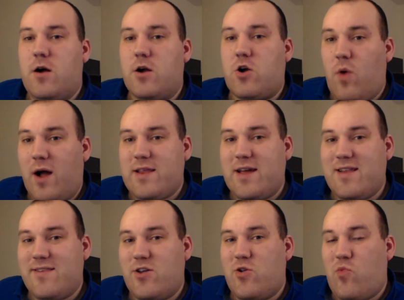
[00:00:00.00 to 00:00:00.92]
a quad
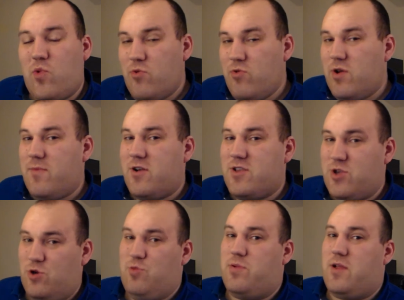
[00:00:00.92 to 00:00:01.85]
gun is going to wound him on a
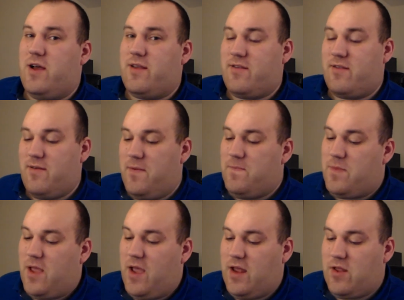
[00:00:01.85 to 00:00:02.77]
2+
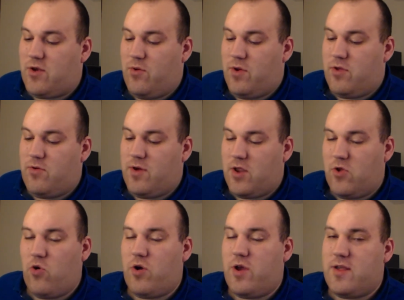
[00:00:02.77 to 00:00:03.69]
and is going to
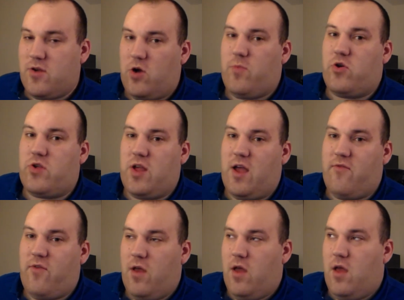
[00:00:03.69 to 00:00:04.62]
ignore his armor
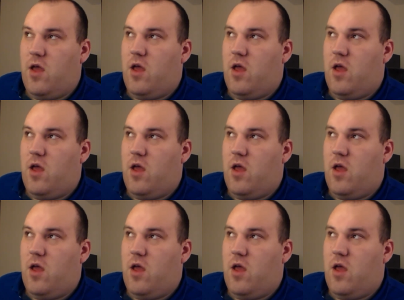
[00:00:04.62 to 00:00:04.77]
save.